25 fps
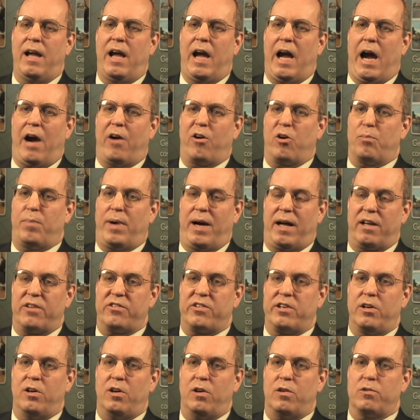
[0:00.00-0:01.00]
Our
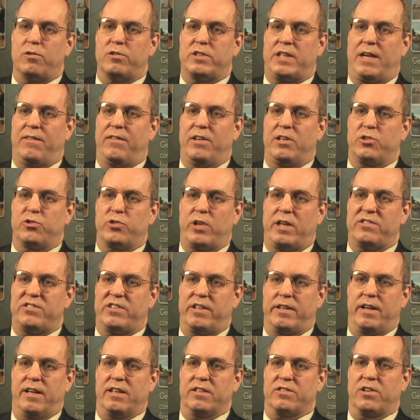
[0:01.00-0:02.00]
policyholders have entrusted
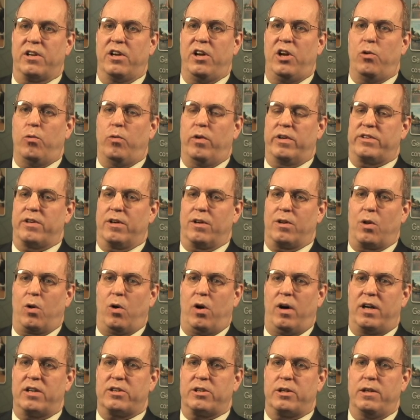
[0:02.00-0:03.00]
us with their
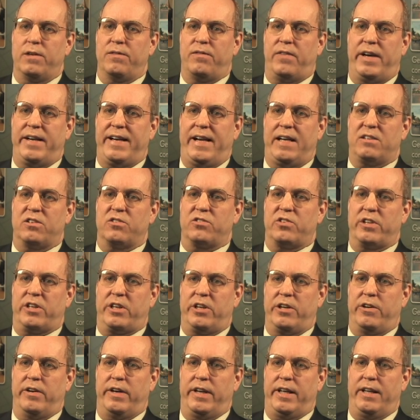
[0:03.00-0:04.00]
long term financial
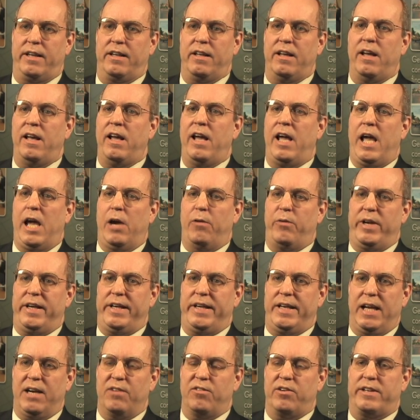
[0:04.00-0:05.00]
security and we
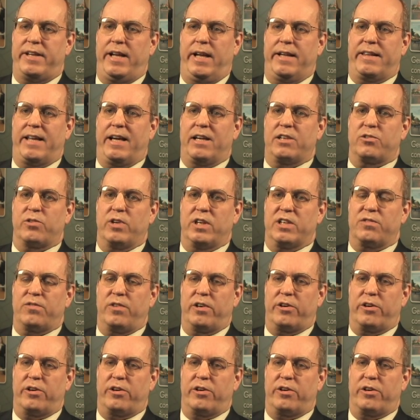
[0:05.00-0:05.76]
never take that trust for